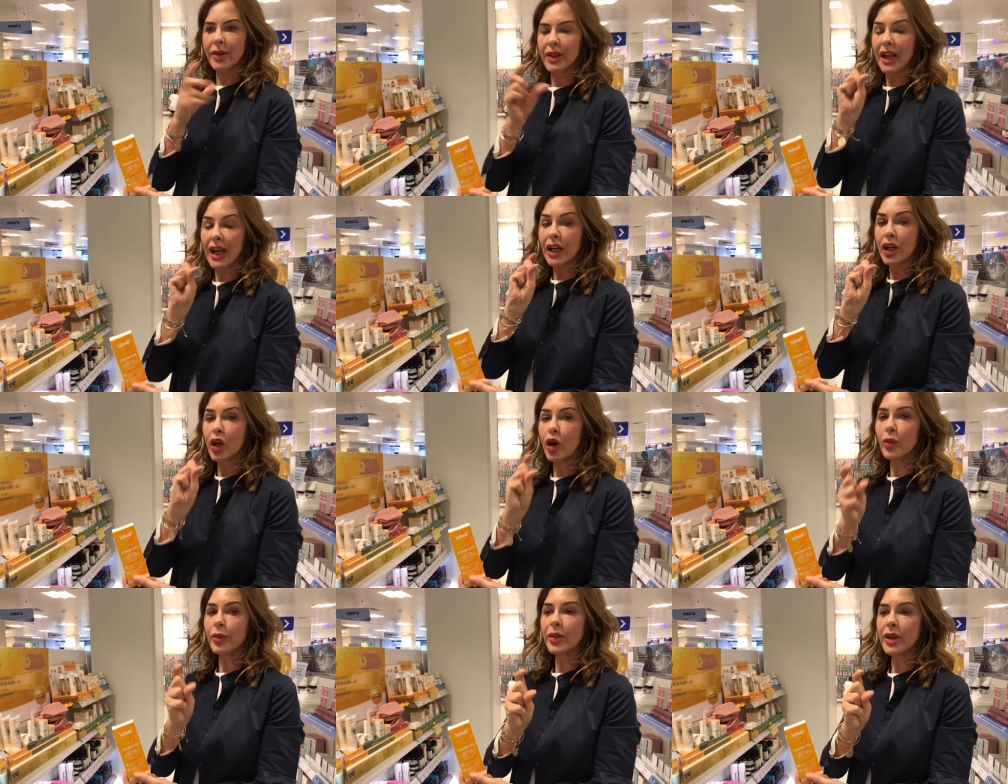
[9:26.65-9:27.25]
And that
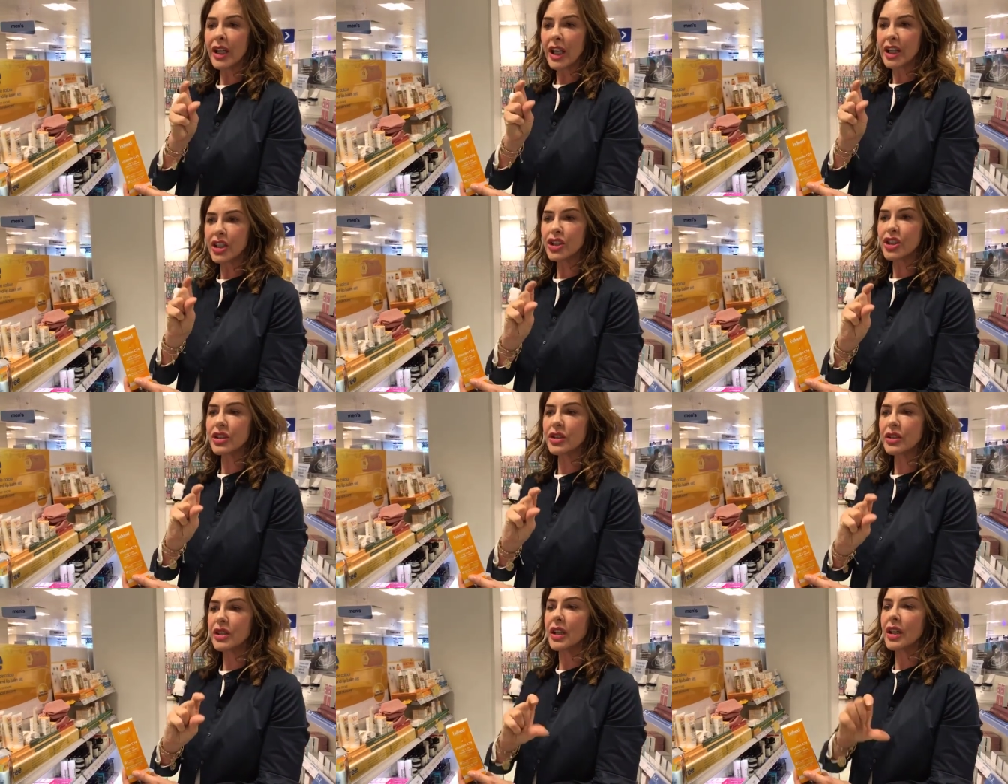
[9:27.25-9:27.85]

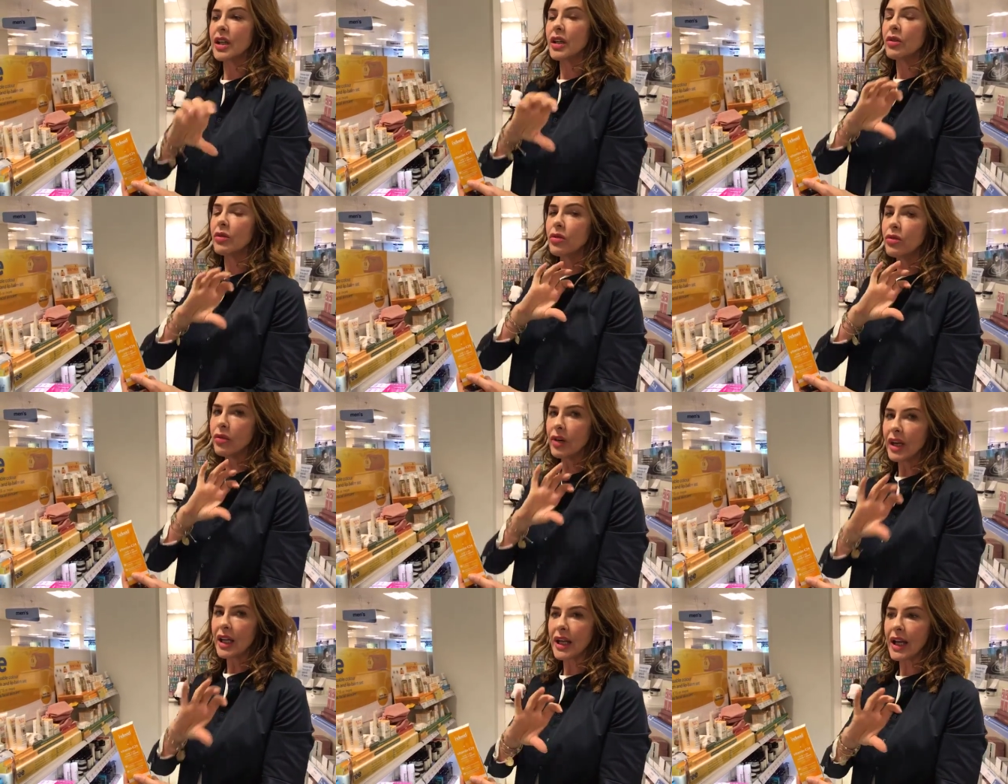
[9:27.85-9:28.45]
combination
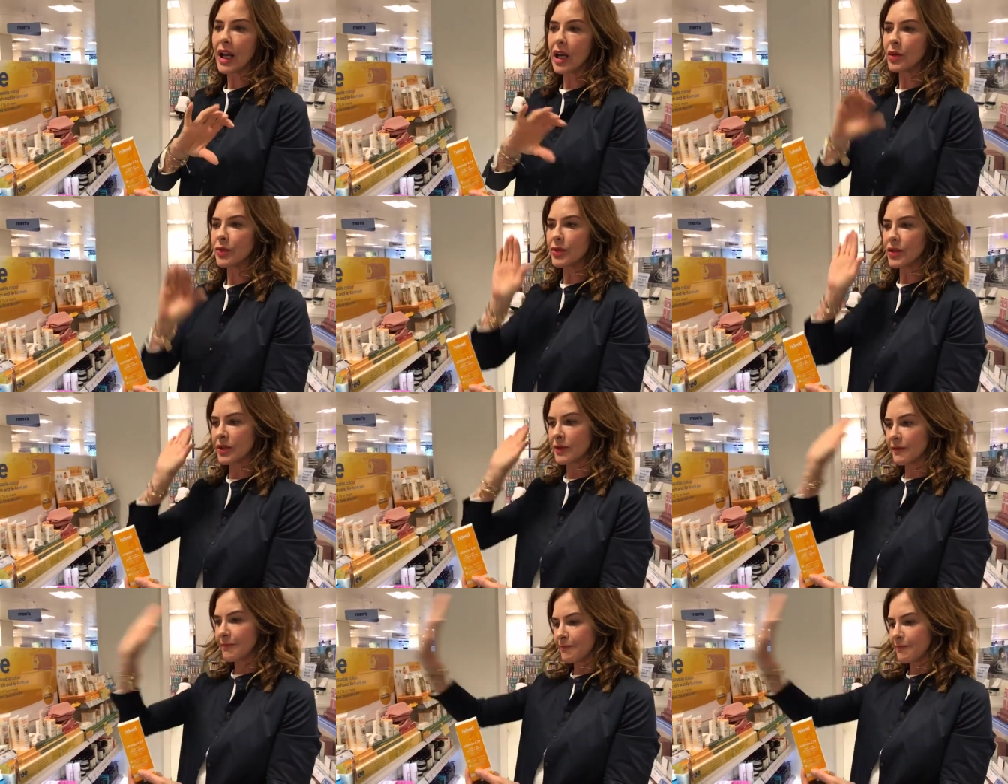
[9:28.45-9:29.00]
really helps